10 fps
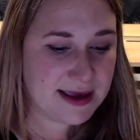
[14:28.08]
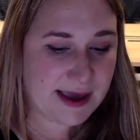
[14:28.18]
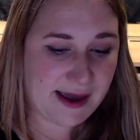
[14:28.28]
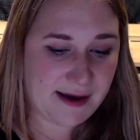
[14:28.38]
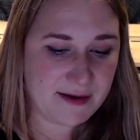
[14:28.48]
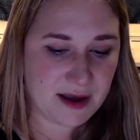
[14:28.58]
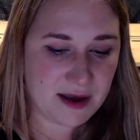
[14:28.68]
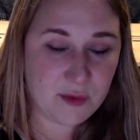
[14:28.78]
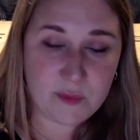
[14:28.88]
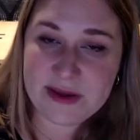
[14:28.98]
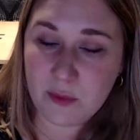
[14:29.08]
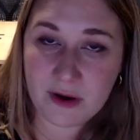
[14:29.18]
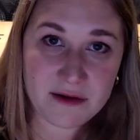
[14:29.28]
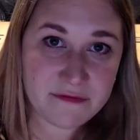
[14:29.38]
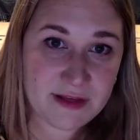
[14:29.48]
a week where
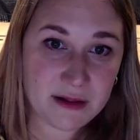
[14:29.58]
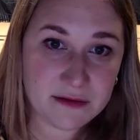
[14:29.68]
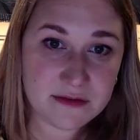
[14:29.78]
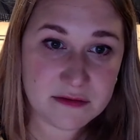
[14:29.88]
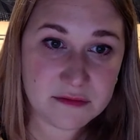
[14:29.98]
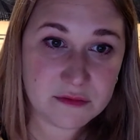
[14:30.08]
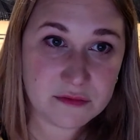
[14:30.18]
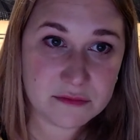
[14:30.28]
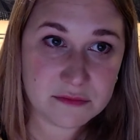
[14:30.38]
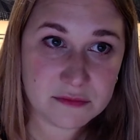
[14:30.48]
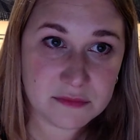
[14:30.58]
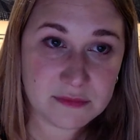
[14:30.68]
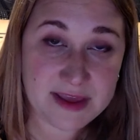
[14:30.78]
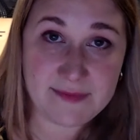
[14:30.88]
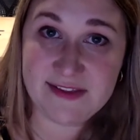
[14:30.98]
I felt
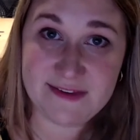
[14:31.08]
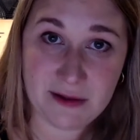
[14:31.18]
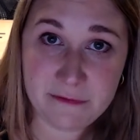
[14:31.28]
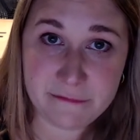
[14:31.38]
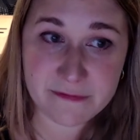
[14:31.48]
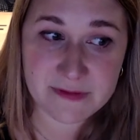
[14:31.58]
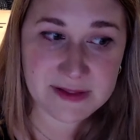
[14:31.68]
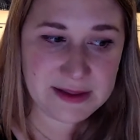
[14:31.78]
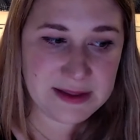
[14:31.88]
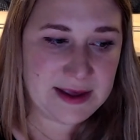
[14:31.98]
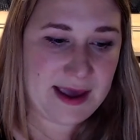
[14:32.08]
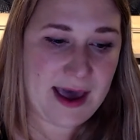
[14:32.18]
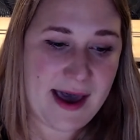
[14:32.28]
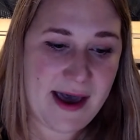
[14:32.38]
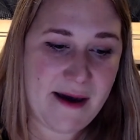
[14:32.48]
like myself.
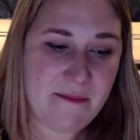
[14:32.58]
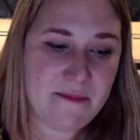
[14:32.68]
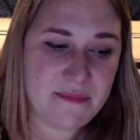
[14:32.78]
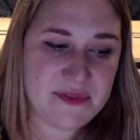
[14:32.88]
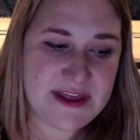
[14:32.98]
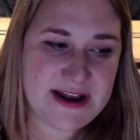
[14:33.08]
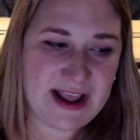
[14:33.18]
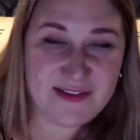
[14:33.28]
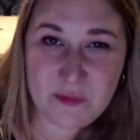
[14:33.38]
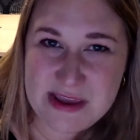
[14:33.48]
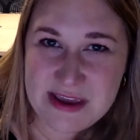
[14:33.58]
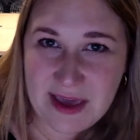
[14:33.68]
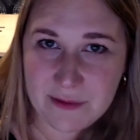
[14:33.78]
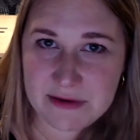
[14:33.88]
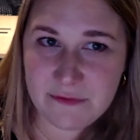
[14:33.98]
The next week,
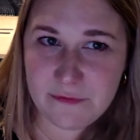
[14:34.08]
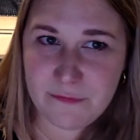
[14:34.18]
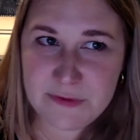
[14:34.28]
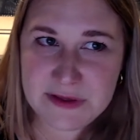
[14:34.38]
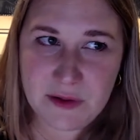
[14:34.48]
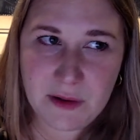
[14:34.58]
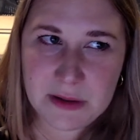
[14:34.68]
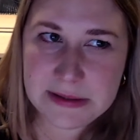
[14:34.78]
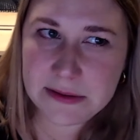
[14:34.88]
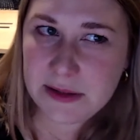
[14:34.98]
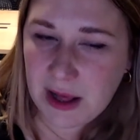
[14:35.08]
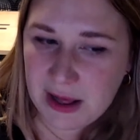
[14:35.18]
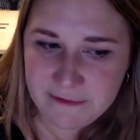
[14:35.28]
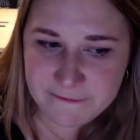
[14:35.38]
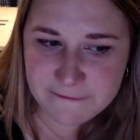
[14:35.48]
I would feel a little
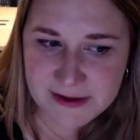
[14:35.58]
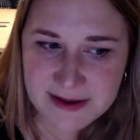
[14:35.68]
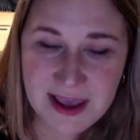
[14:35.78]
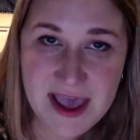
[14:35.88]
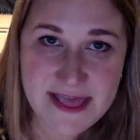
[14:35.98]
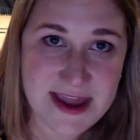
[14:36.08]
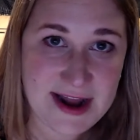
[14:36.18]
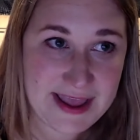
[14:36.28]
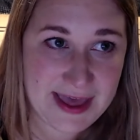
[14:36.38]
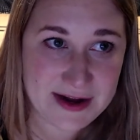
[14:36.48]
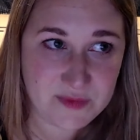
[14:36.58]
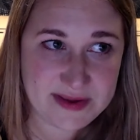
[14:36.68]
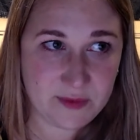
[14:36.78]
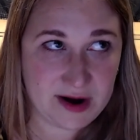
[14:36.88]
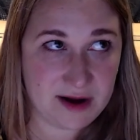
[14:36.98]
off. And then I had a
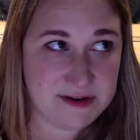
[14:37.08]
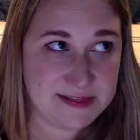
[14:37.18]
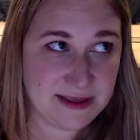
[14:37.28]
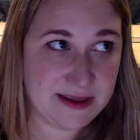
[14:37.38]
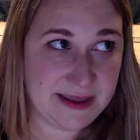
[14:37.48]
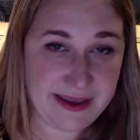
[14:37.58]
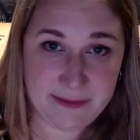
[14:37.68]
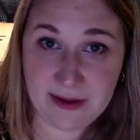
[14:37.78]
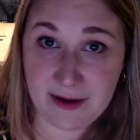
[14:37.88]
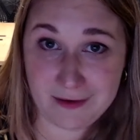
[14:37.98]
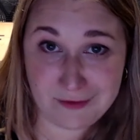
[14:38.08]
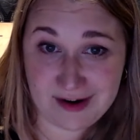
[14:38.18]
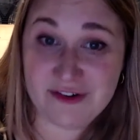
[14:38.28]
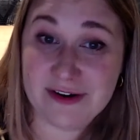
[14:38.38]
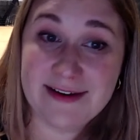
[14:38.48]
week where everything came kind of
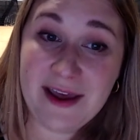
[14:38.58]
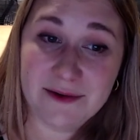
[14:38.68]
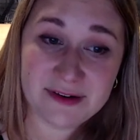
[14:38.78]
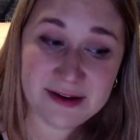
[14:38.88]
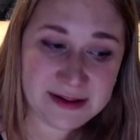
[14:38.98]
crashing down.